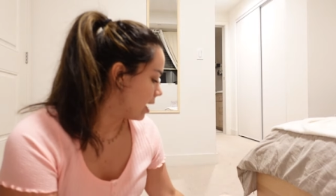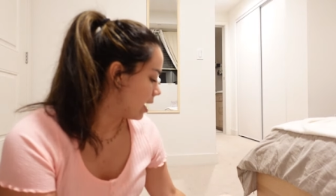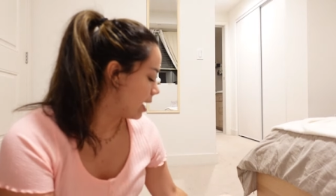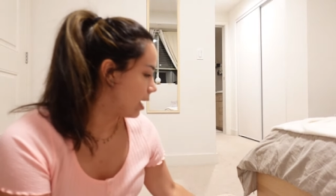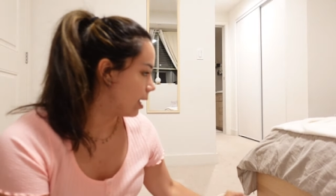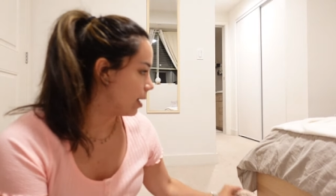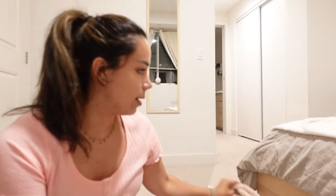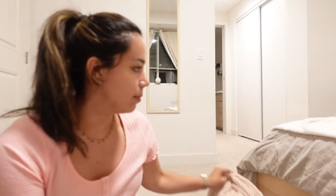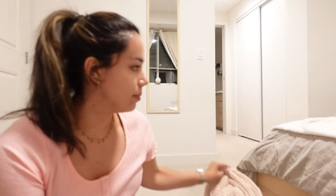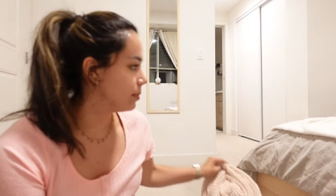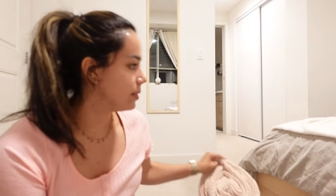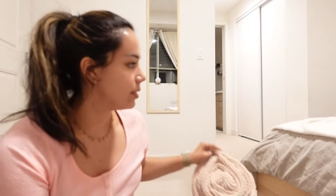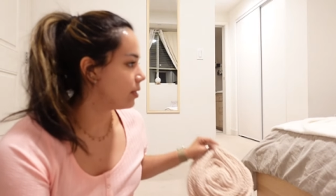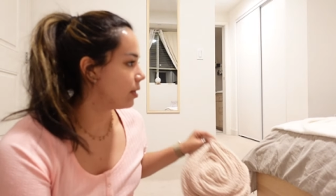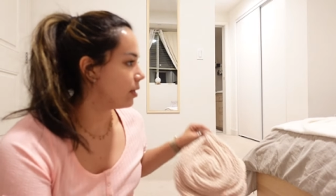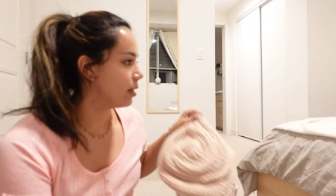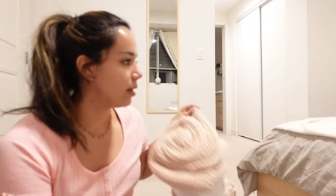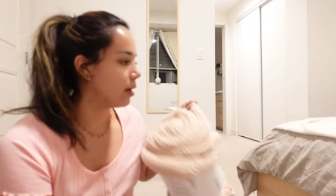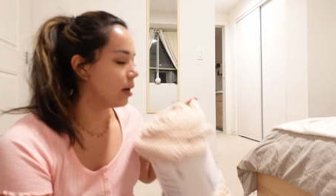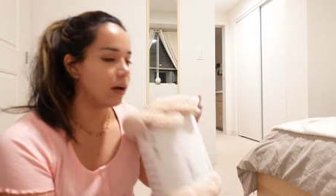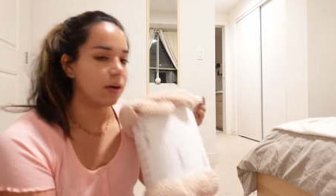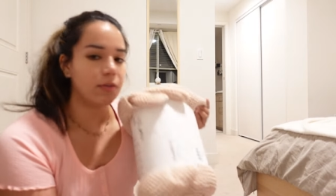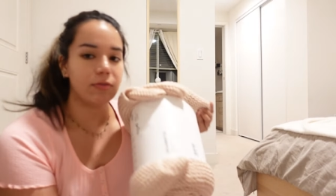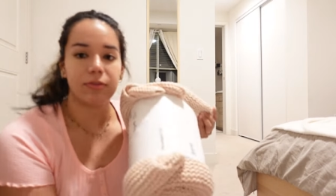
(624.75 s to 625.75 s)
Um,
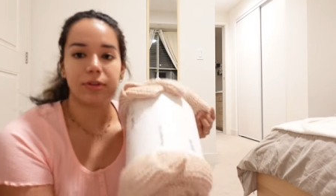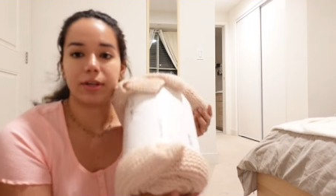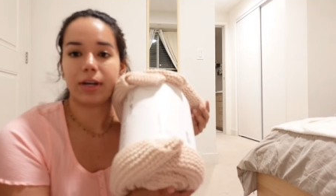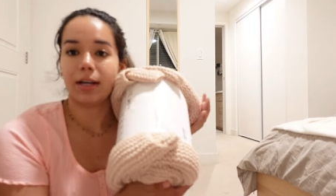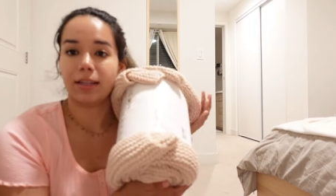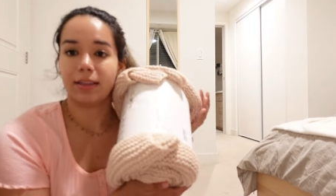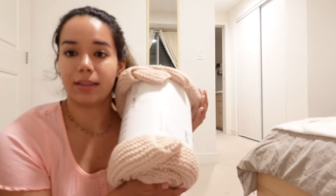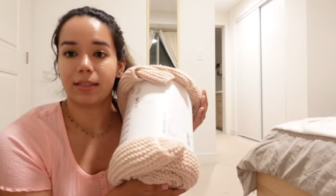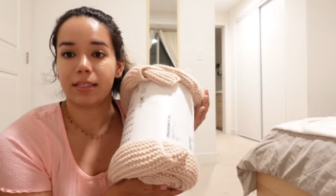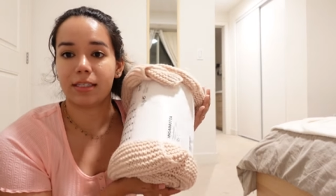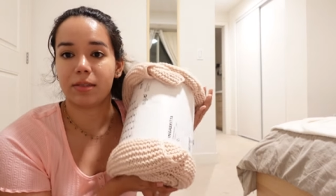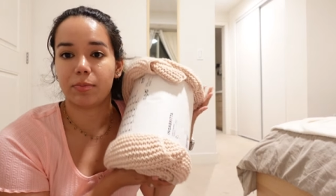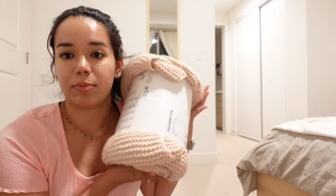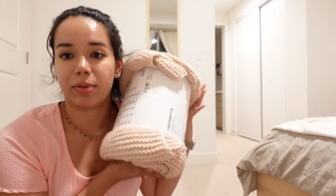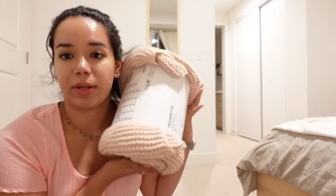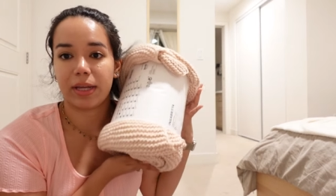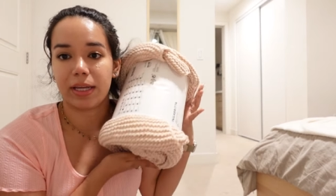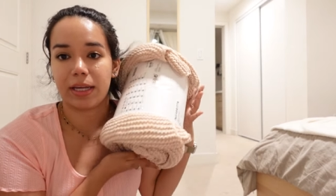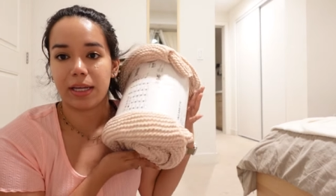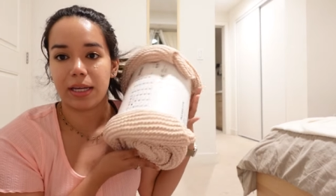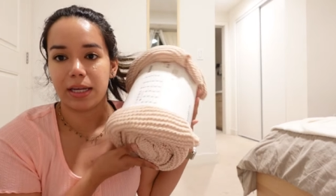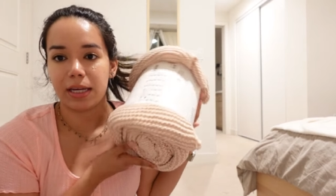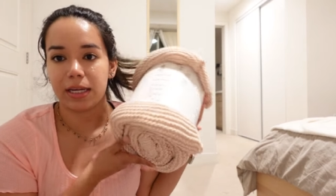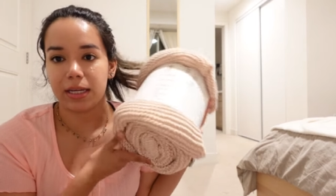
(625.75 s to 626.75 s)
starting off, we got this
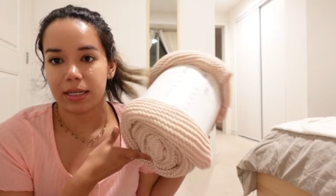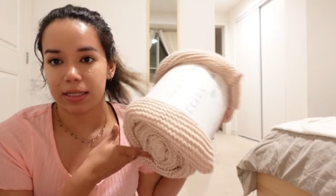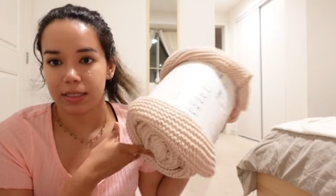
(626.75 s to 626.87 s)
blanket.